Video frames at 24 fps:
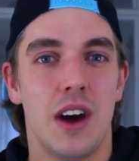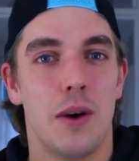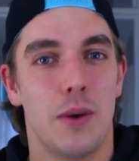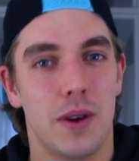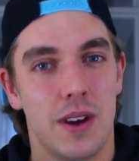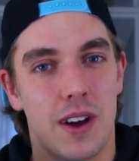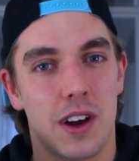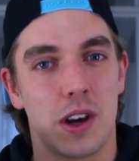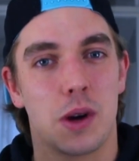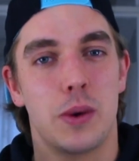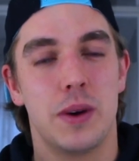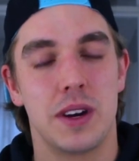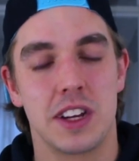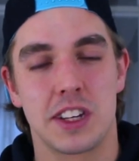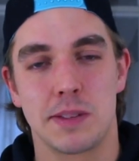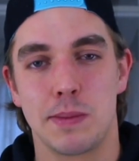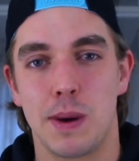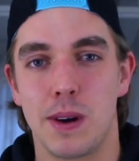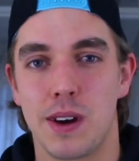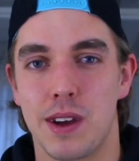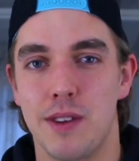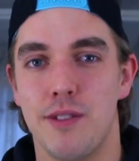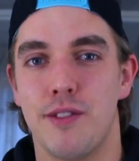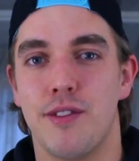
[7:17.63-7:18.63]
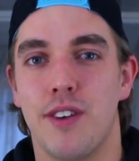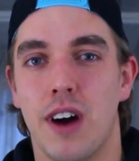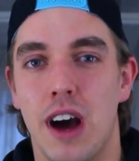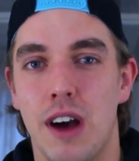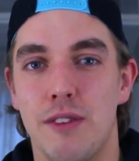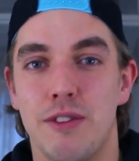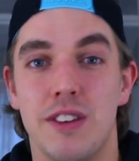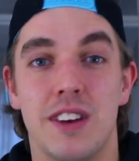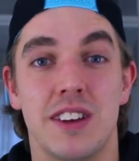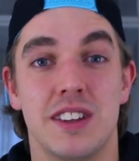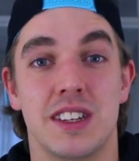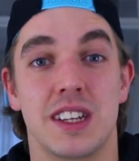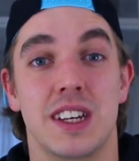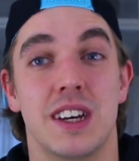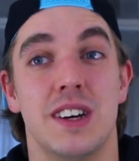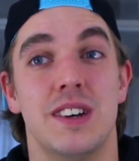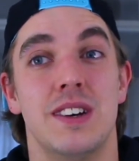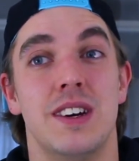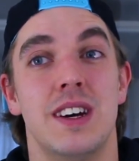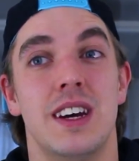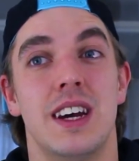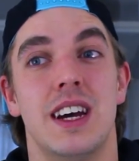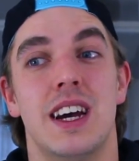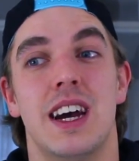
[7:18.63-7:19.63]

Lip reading: when I quit smoking 5 years ago.